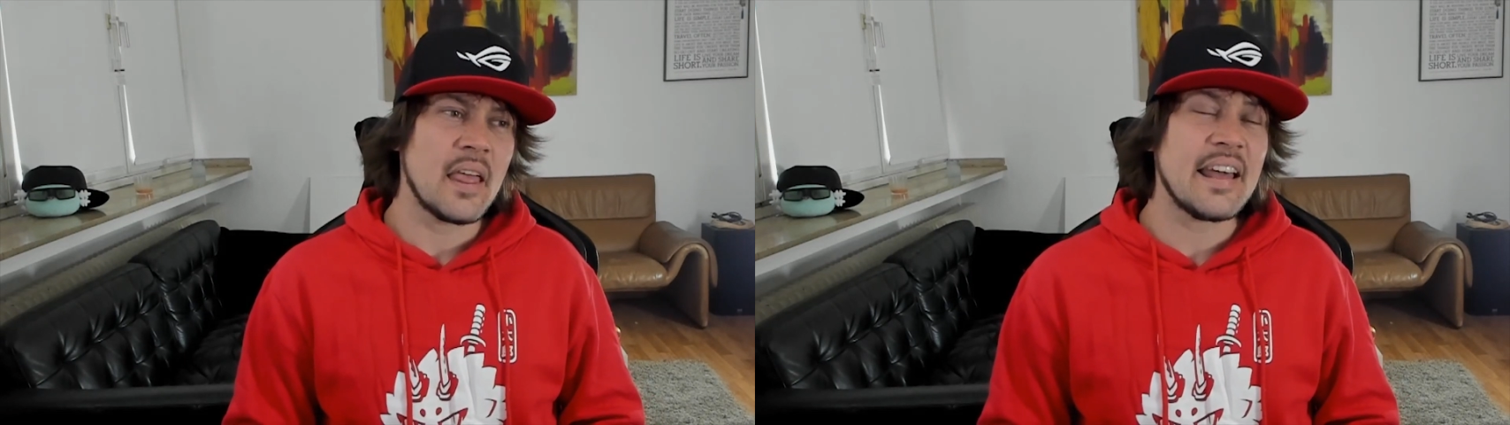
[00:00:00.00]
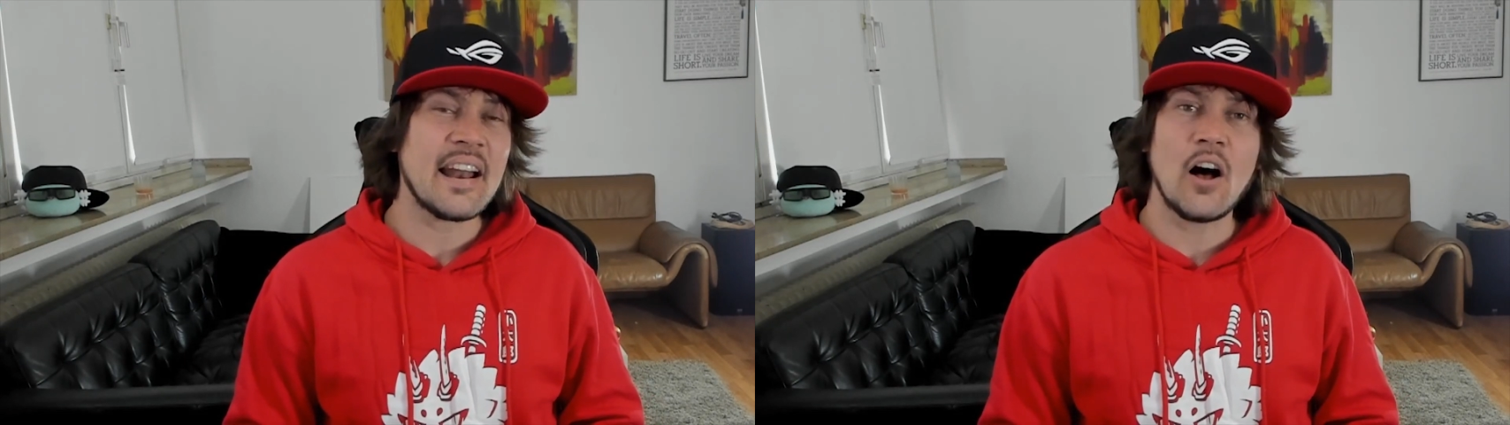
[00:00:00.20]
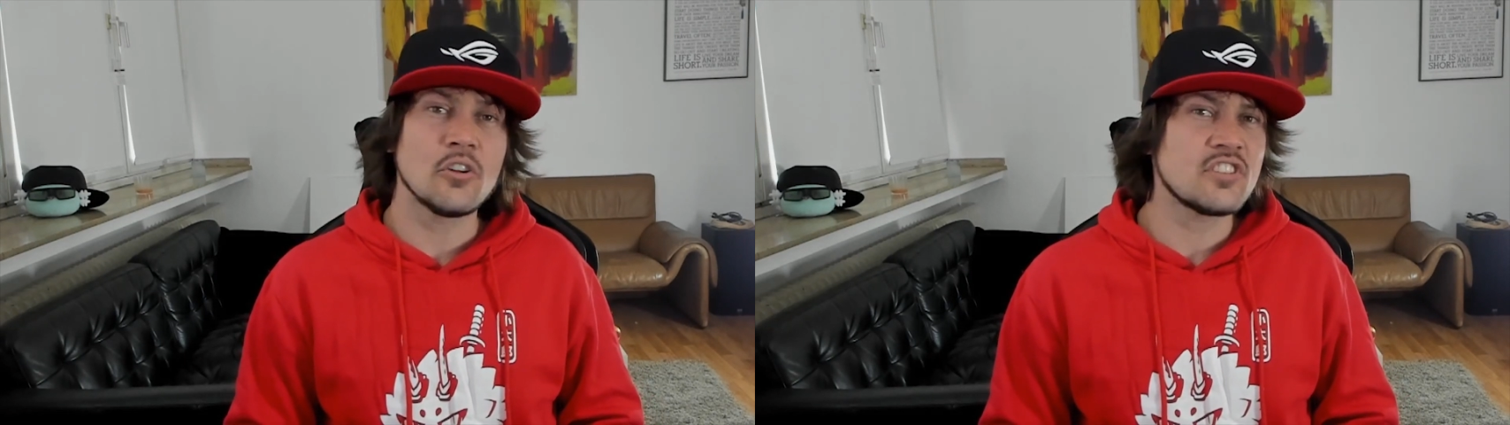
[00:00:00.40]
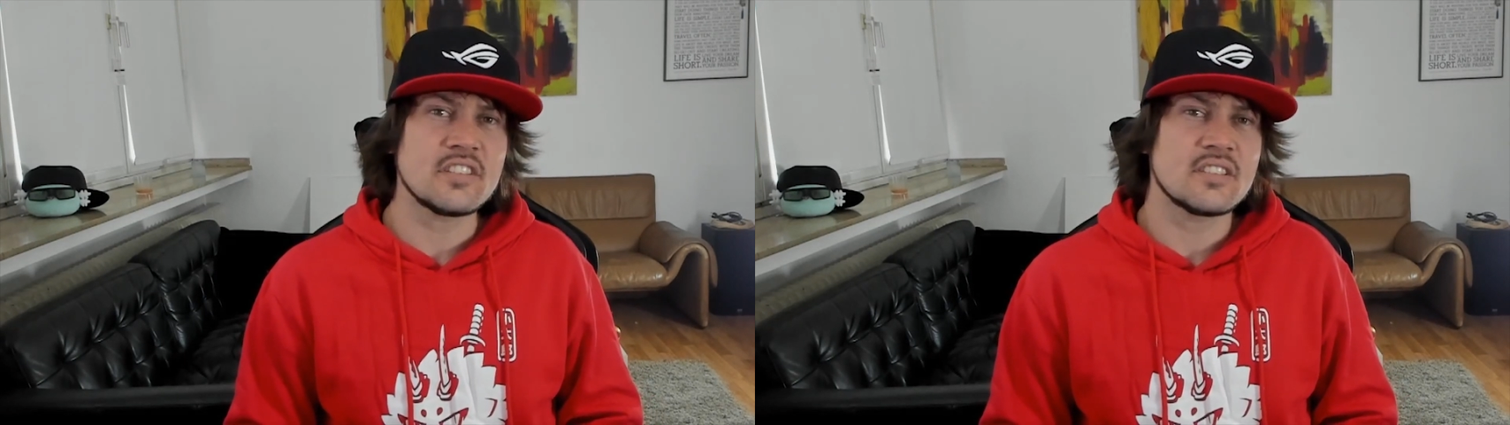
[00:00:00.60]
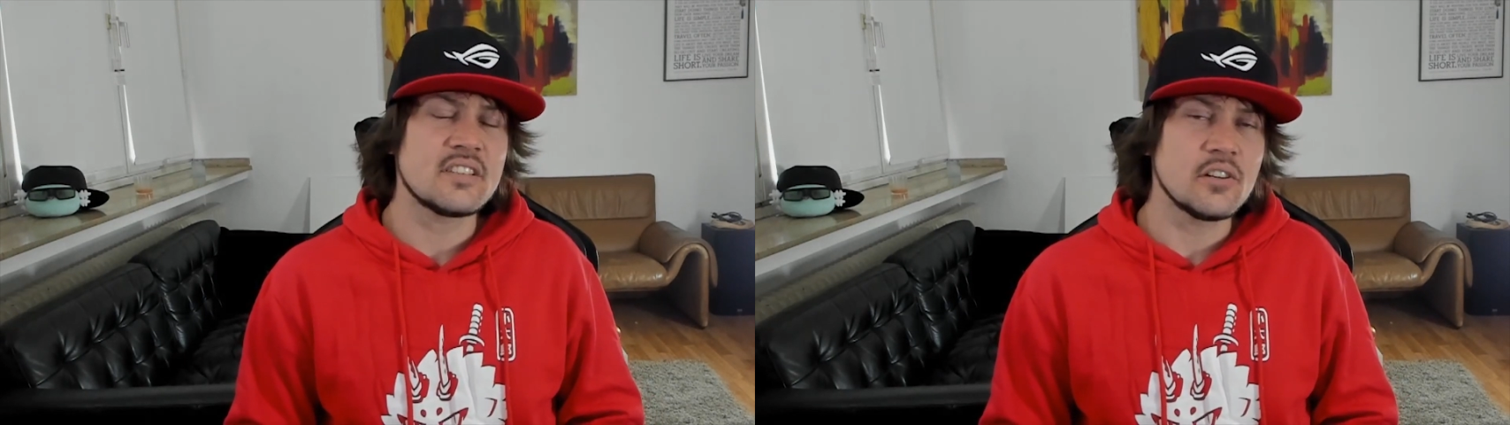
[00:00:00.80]
and I'll
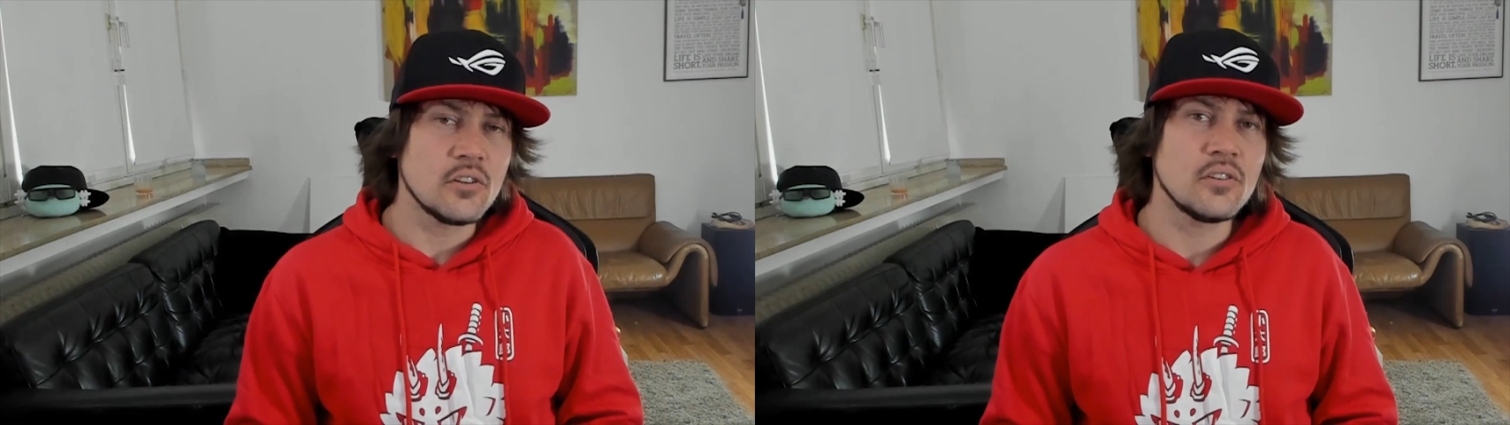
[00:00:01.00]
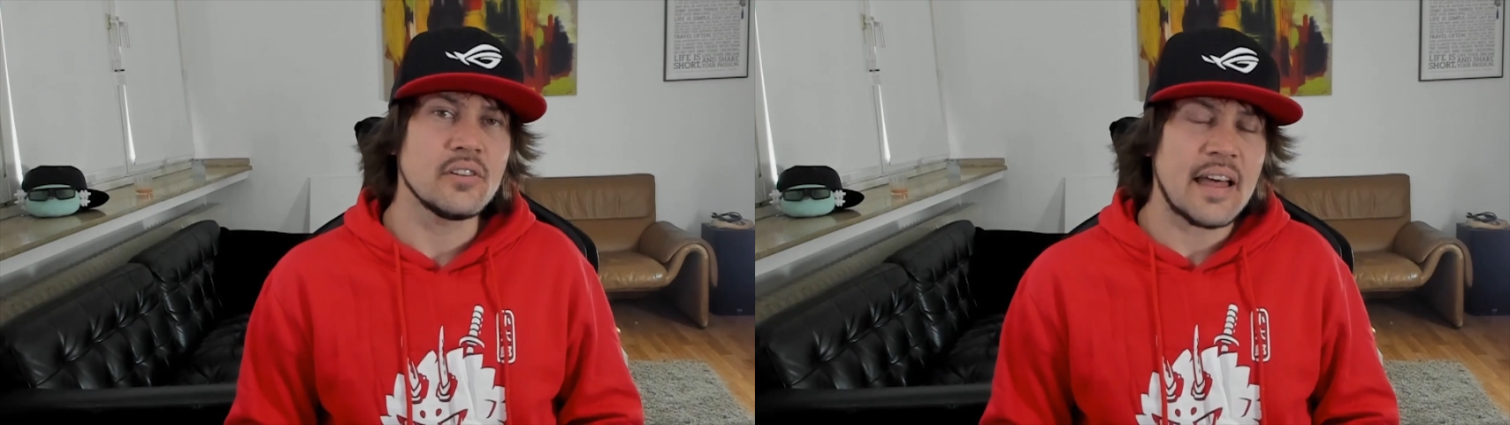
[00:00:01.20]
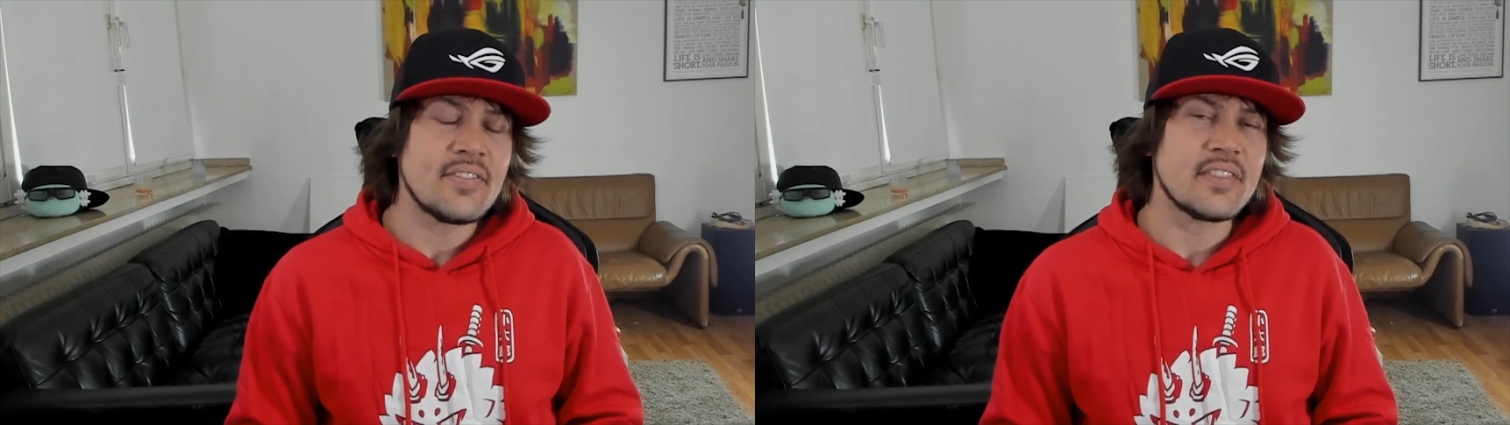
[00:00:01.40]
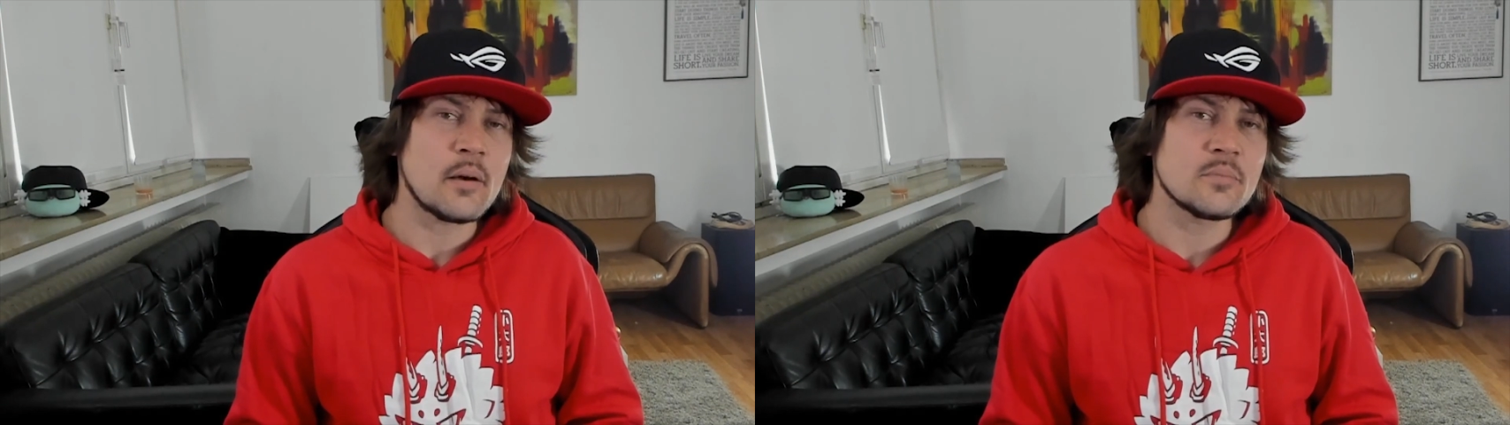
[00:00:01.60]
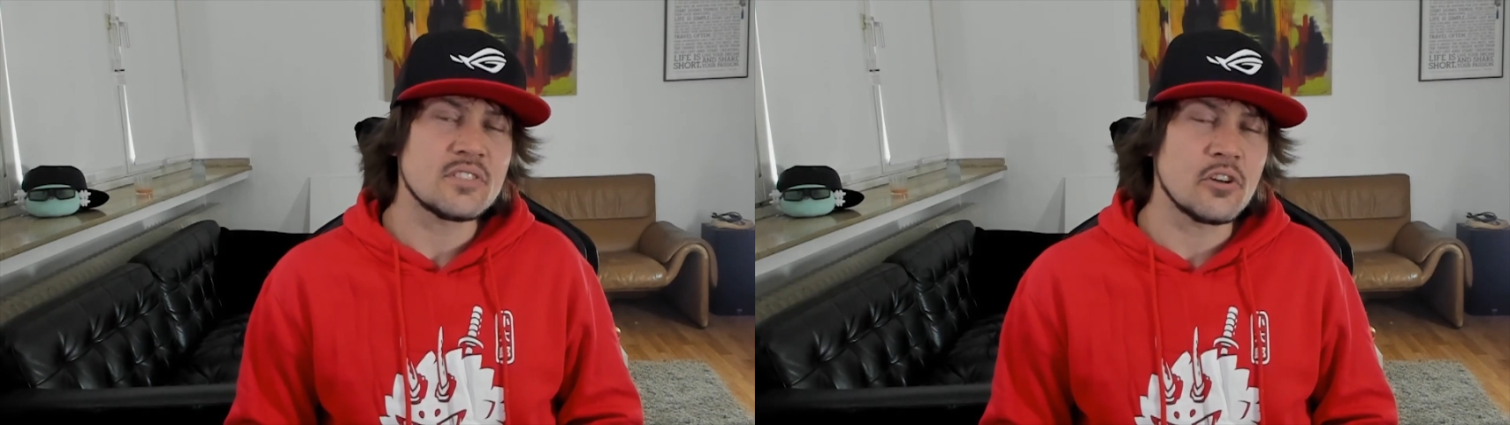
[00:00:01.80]
just still let
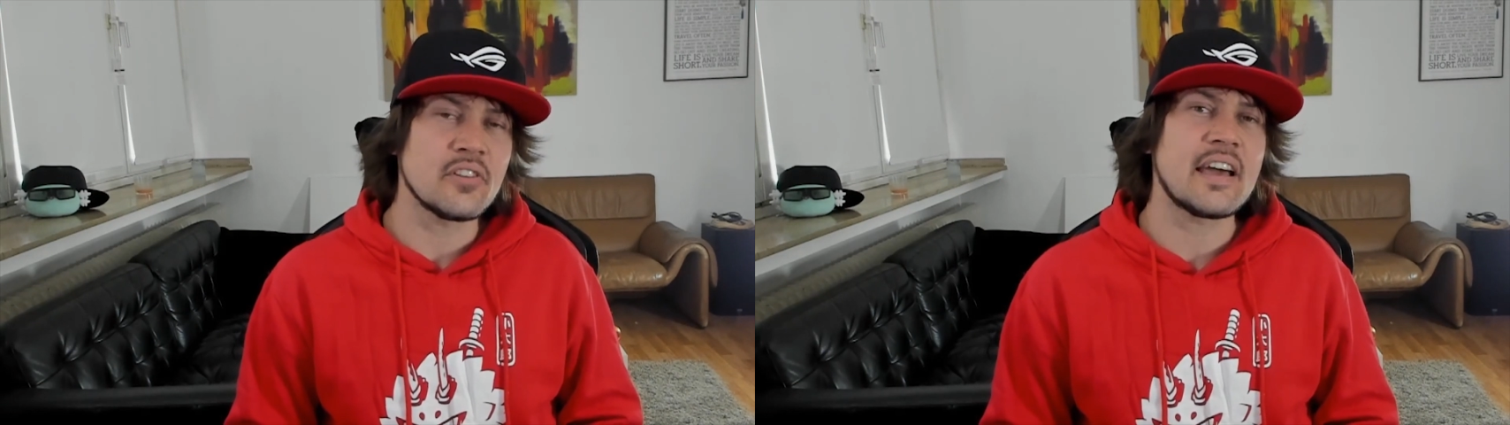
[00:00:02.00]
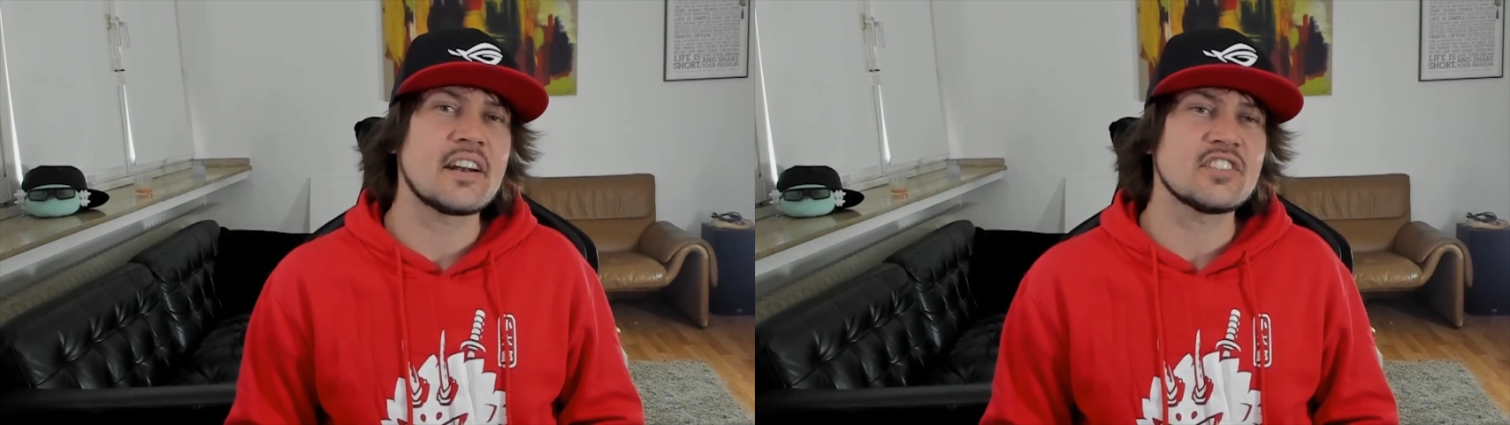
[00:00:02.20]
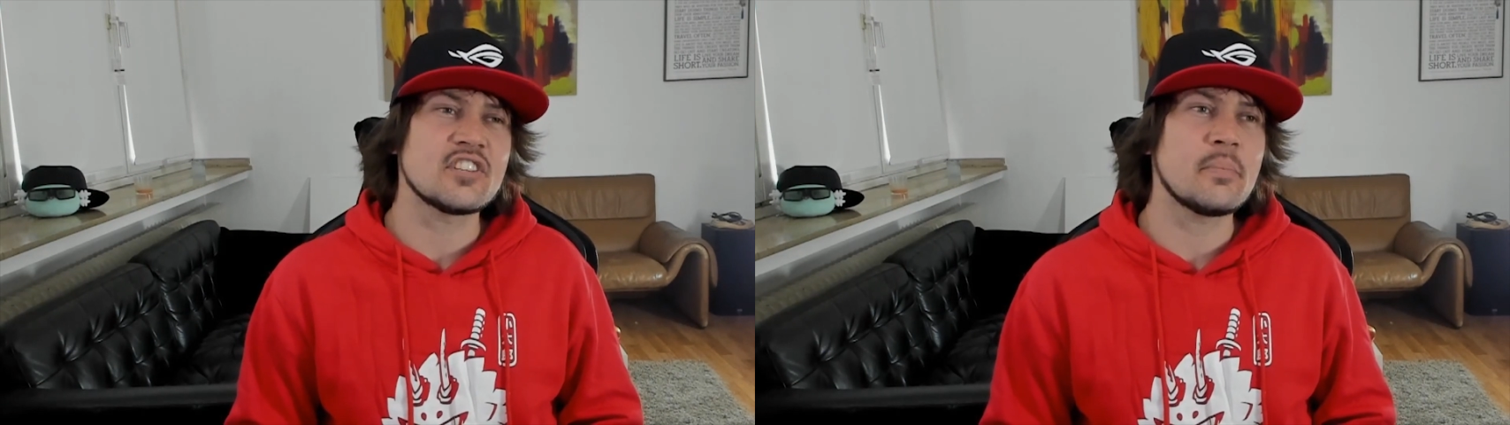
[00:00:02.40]
them steal the energy,